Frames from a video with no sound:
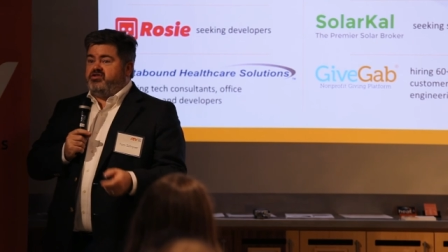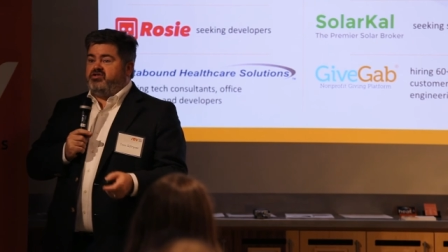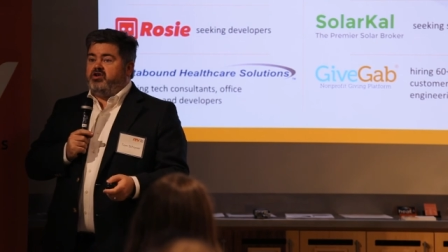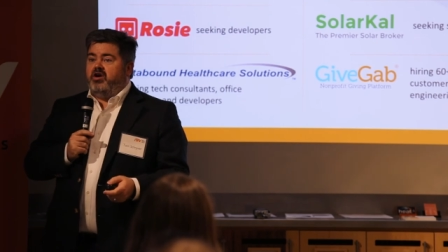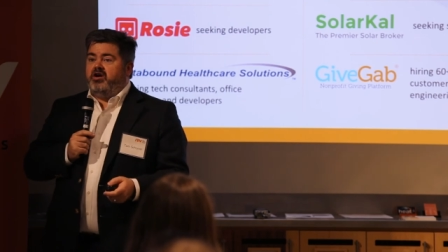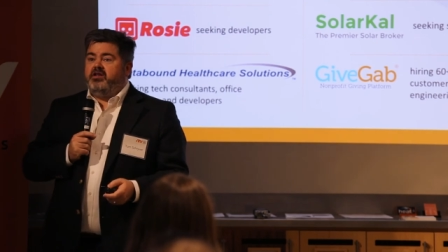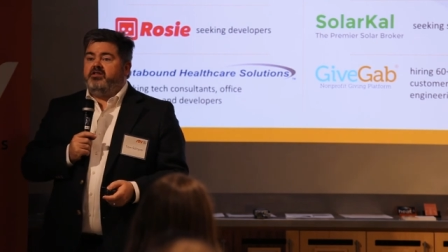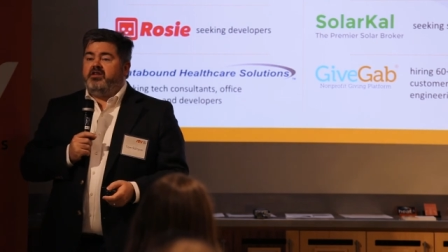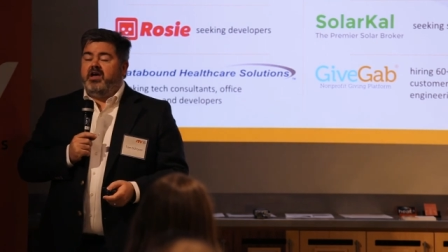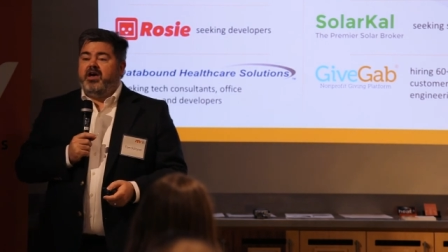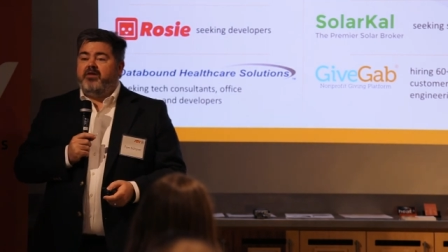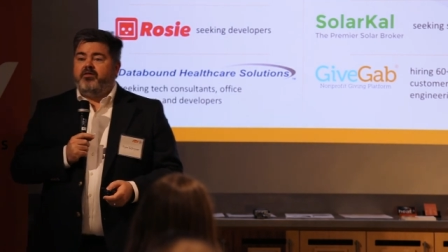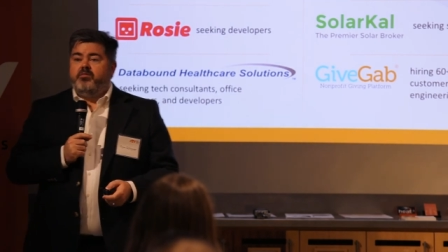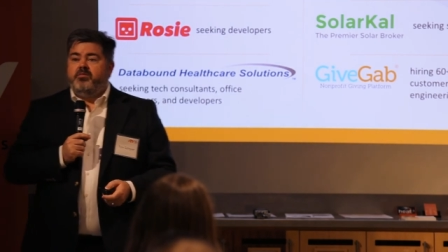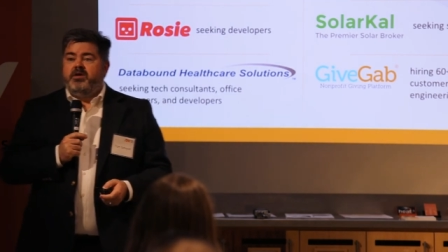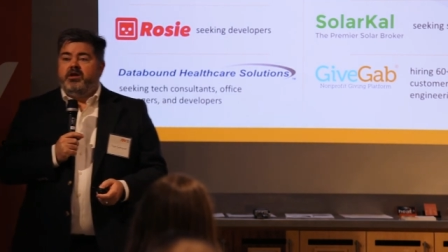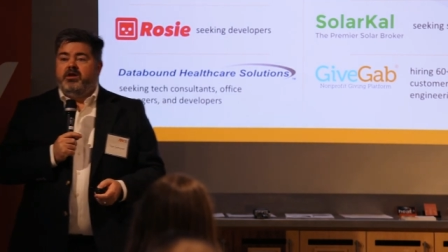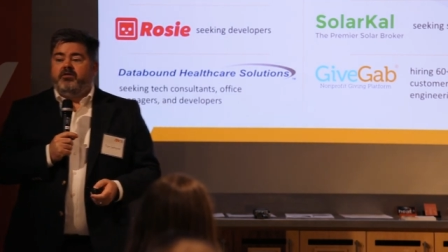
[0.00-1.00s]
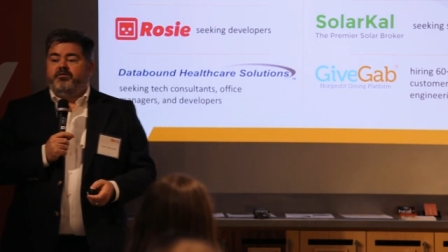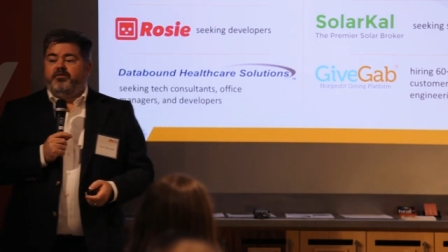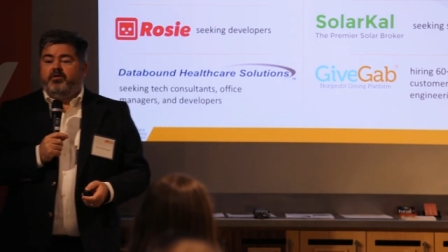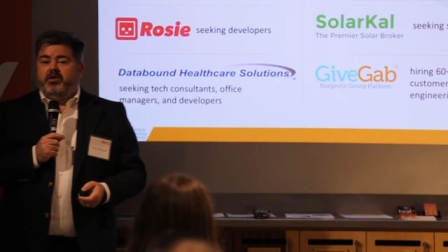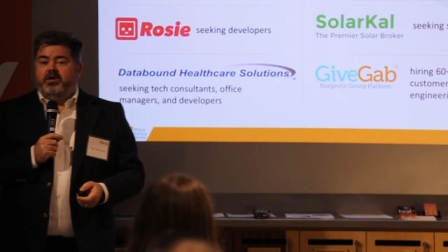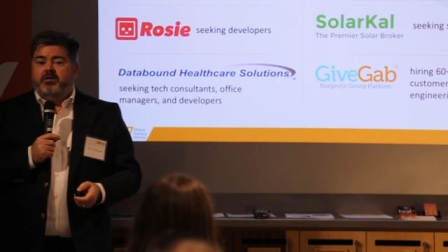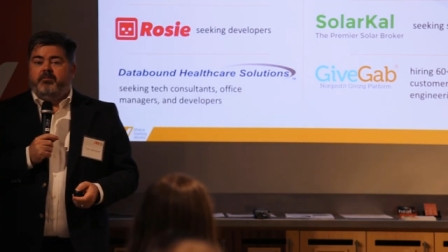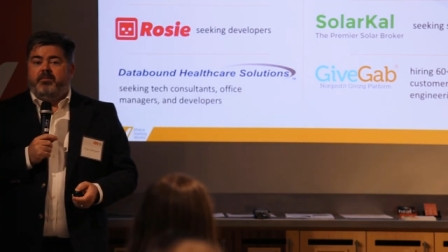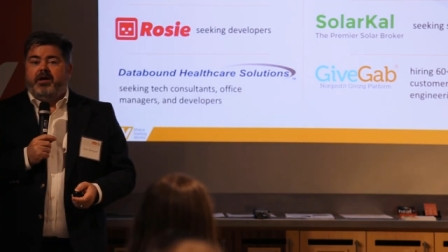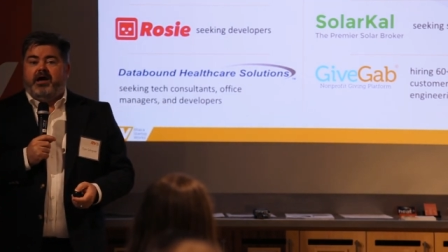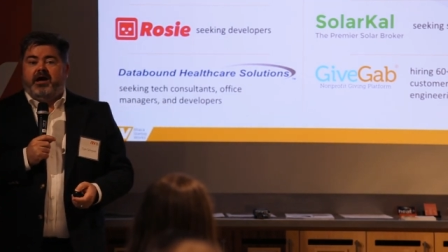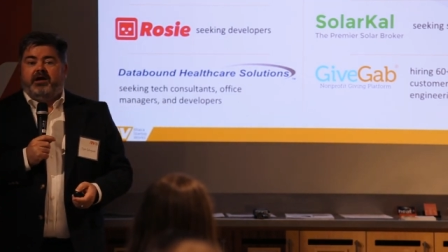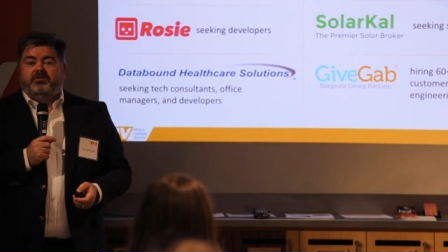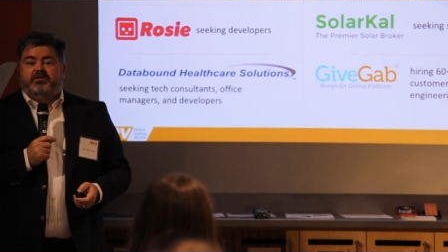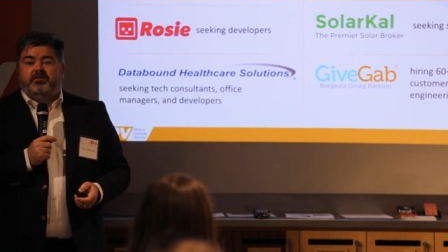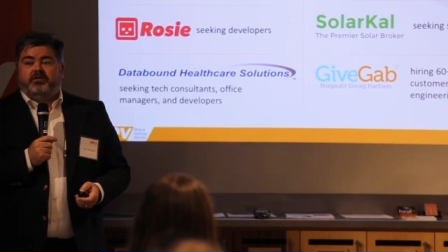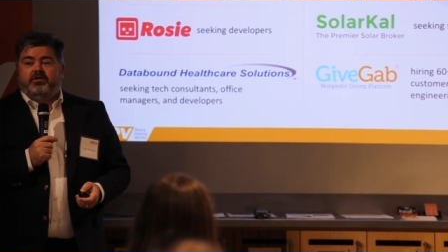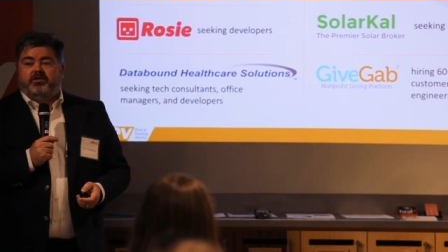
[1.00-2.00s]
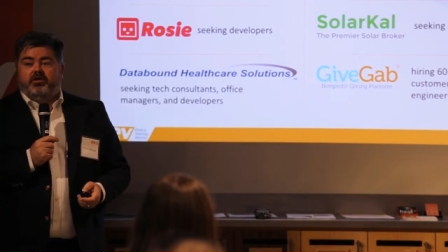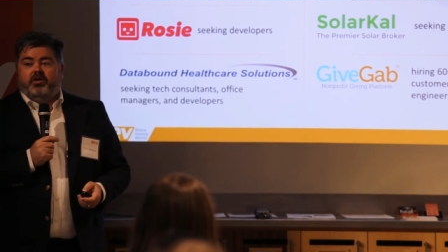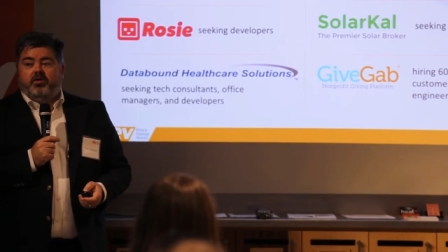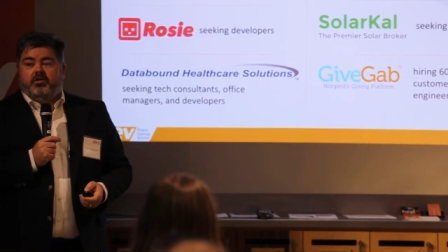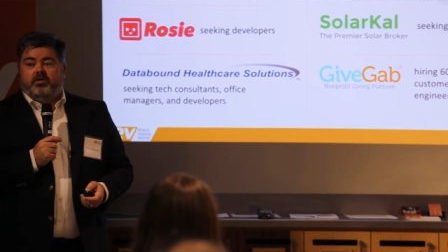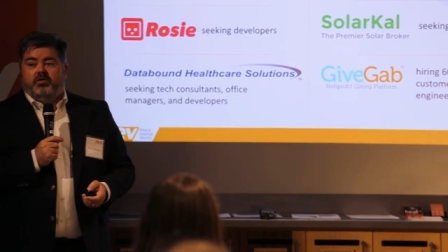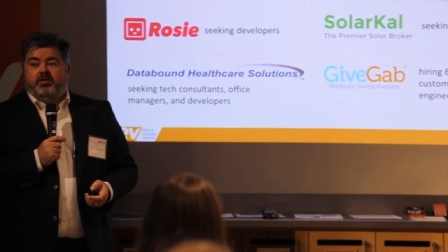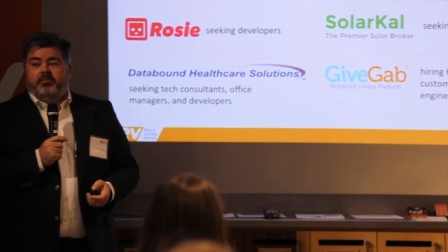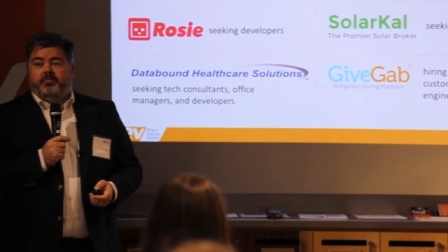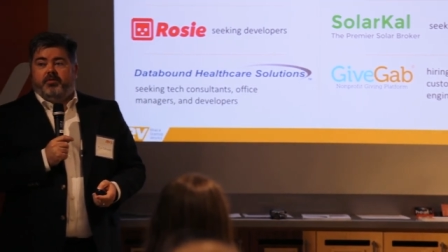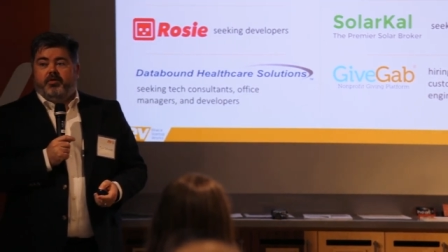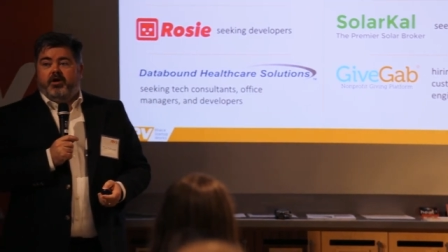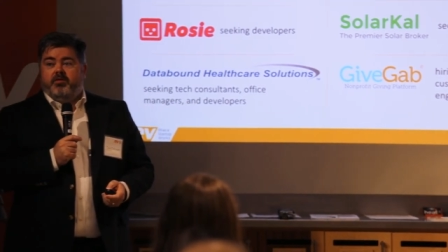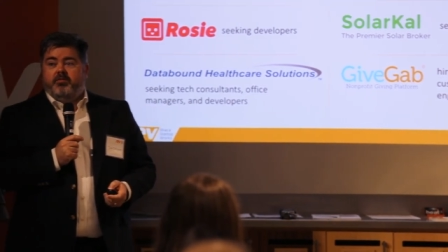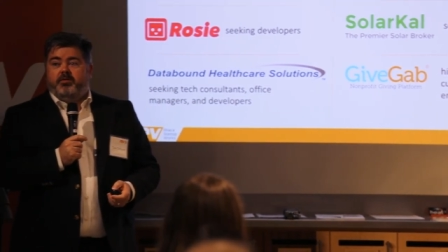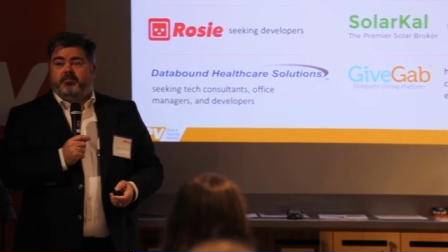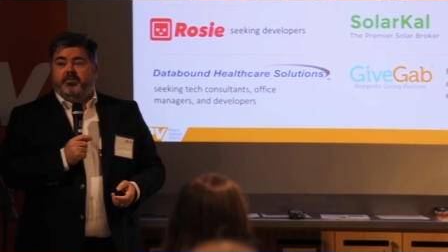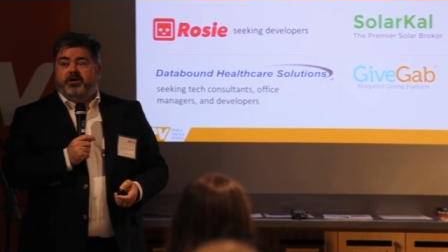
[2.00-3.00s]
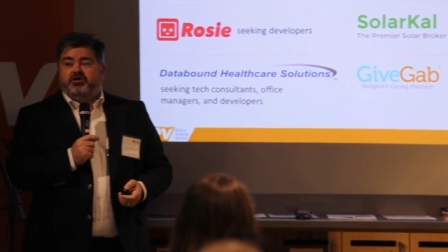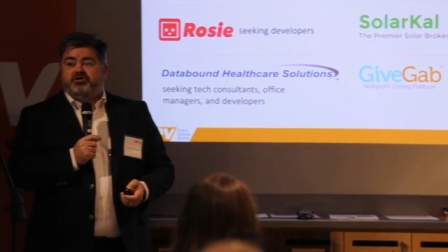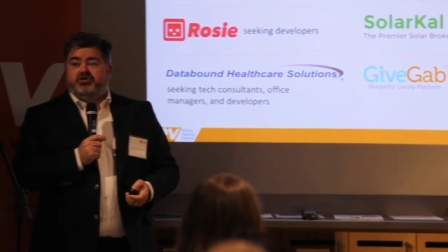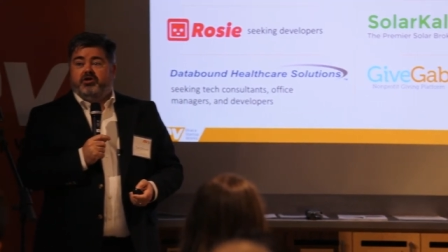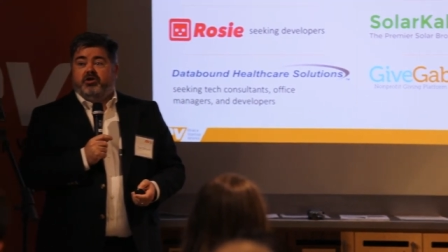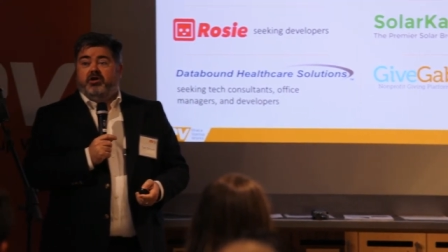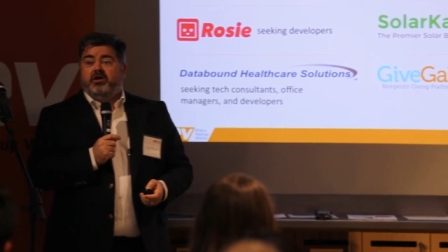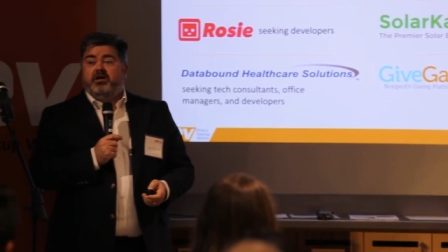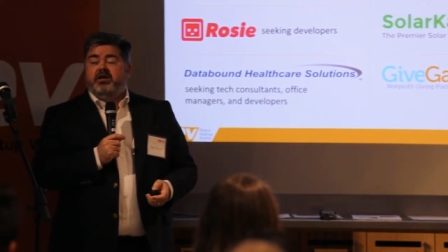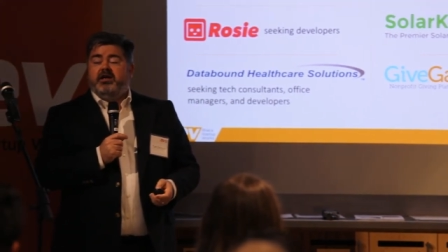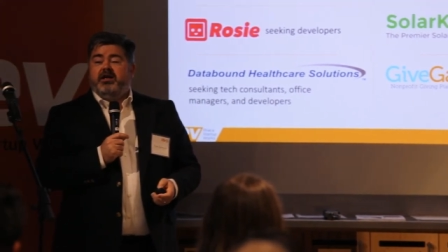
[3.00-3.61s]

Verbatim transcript: starting to have a meaningful impact on the local employment picture.